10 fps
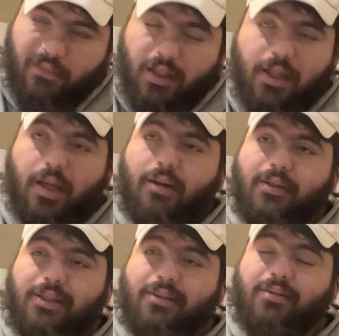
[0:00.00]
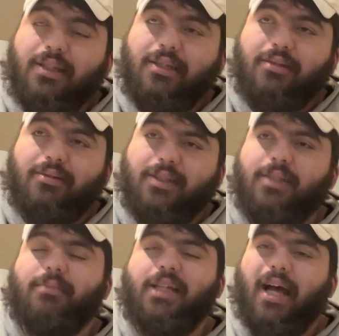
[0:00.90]
Yo, this is gonna
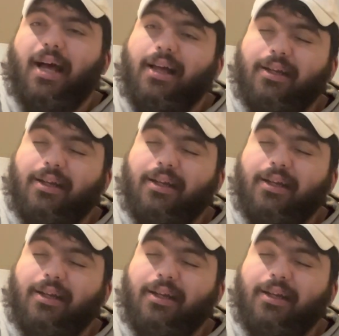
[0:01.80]
be hot.